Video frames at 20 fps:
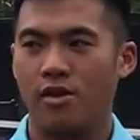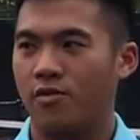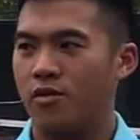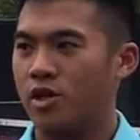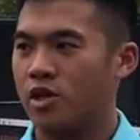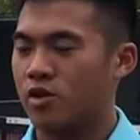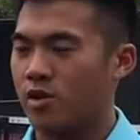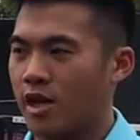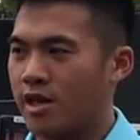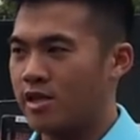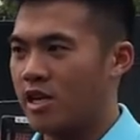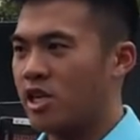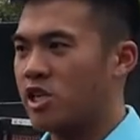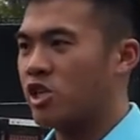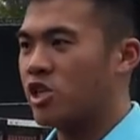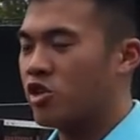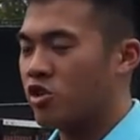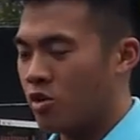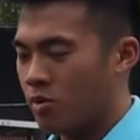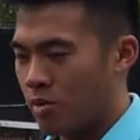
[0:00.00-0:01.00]
the
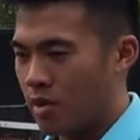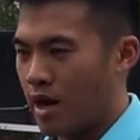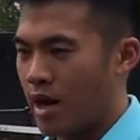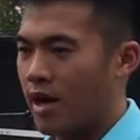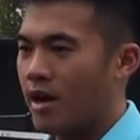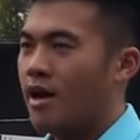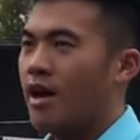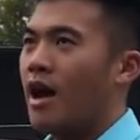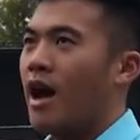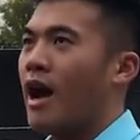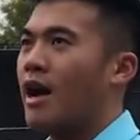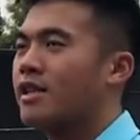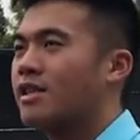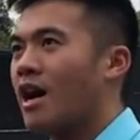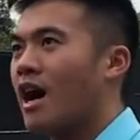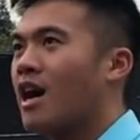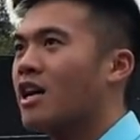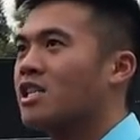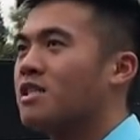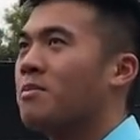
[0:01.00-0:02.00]
visualization drill where I
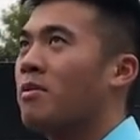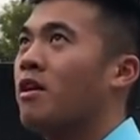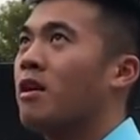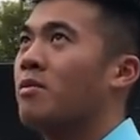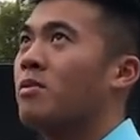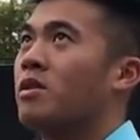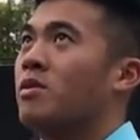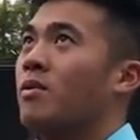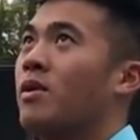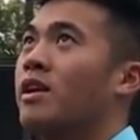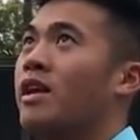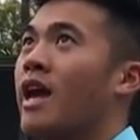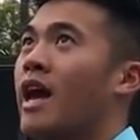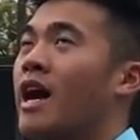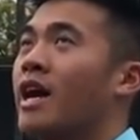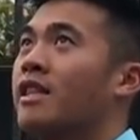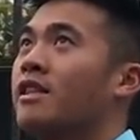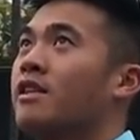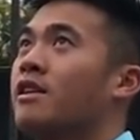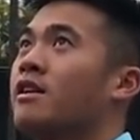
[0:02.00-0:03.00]
toss the ball up with one
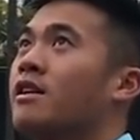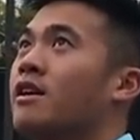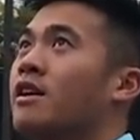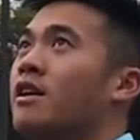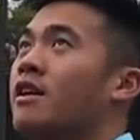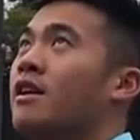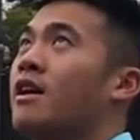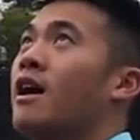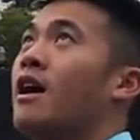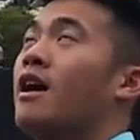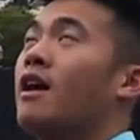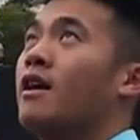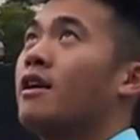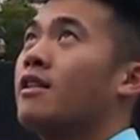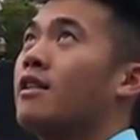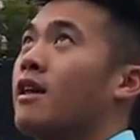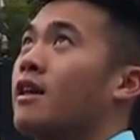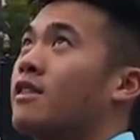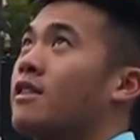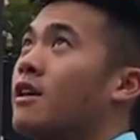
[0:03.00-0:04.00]
hand
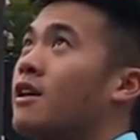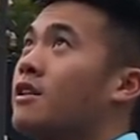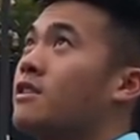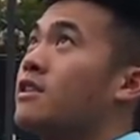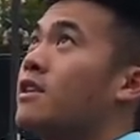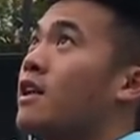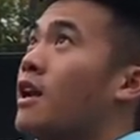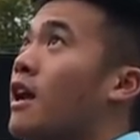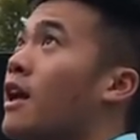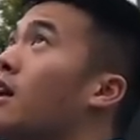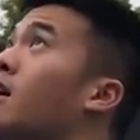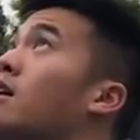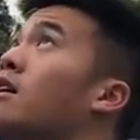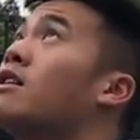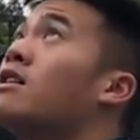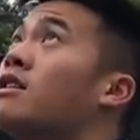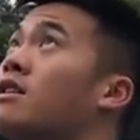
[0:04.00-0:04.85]
like this and I